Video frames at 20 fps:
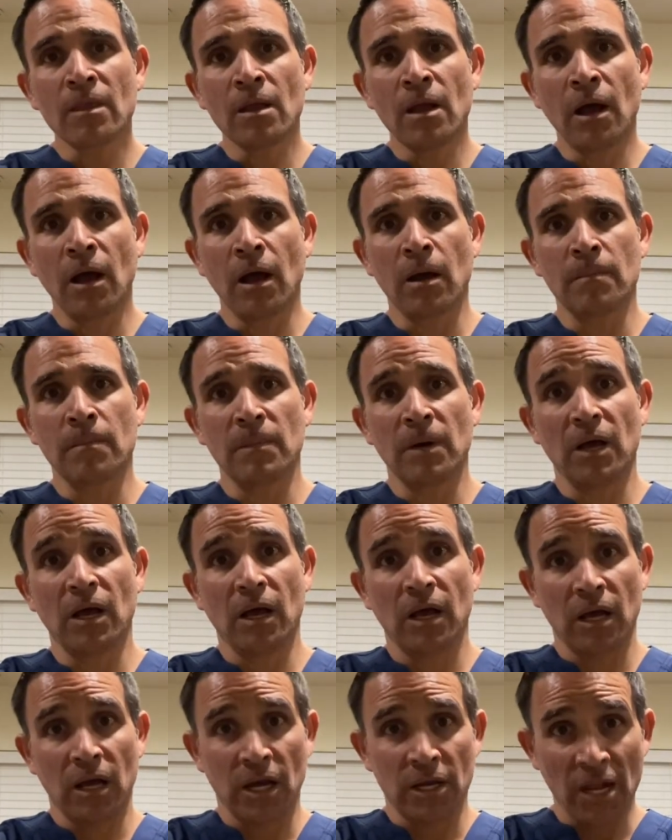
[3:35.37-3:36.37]
an
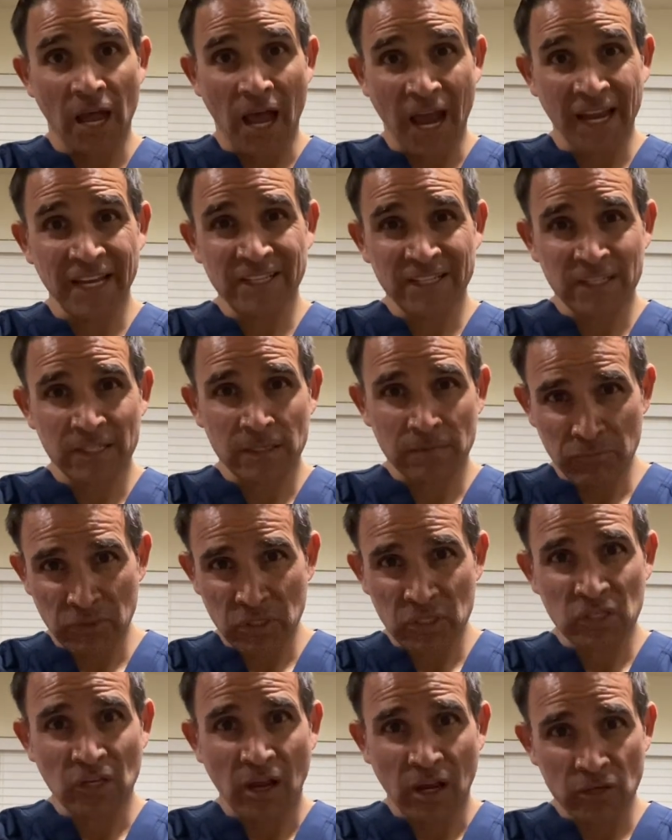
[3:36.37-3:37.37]
ice
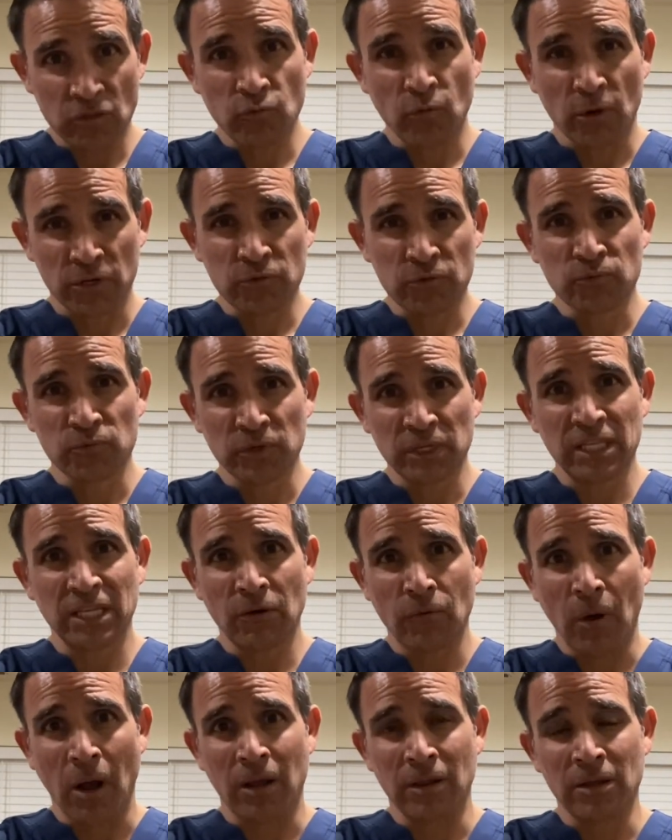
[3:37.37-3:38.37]
massage works really
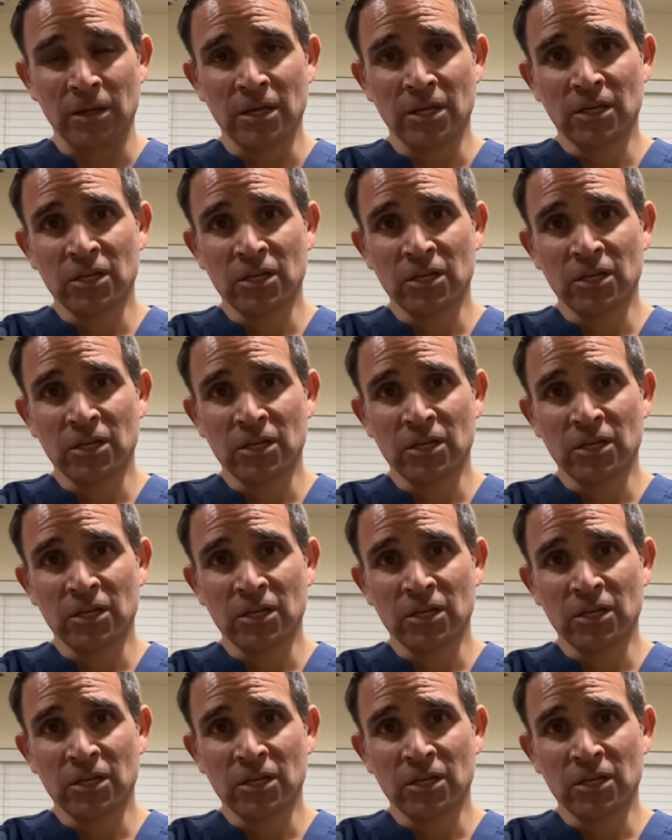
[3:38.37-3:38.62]
well.